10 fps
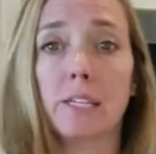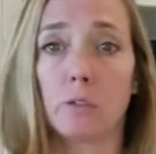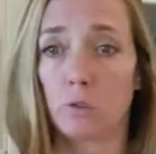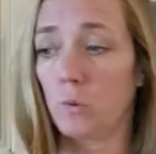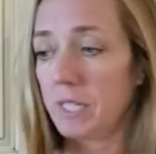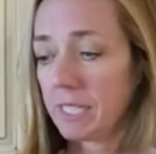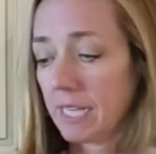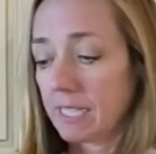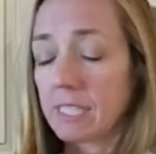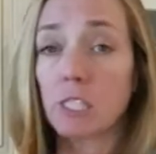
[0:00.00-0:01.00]
20
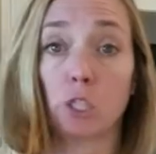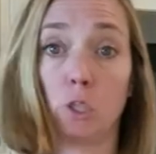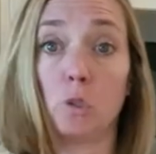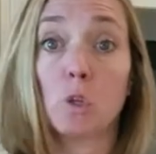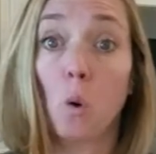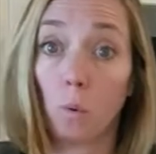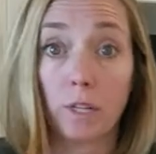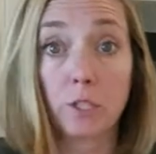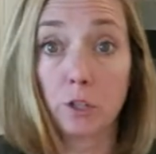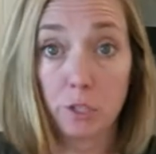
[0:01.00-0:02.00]
seconds because you don't want
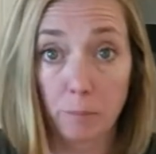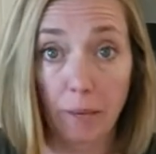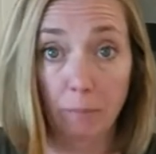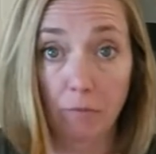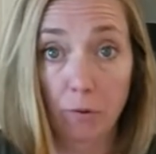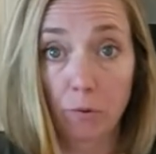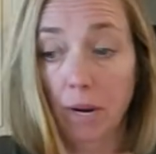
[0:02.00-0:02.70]
it to turn to baby food,